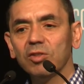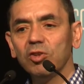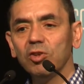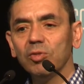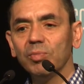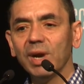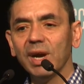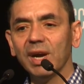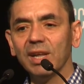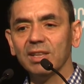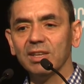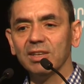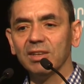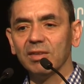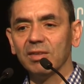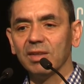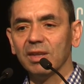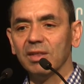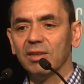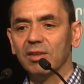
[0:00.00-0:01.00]
tumor
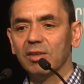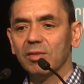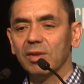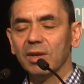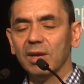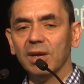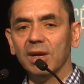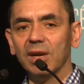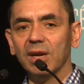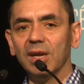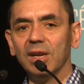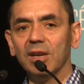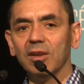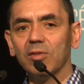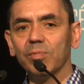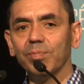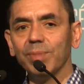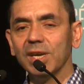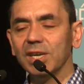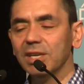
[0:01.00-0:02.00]
antigens in
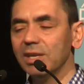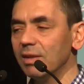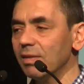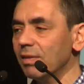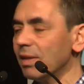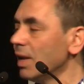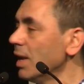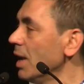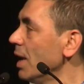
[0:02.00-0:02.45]
these patients.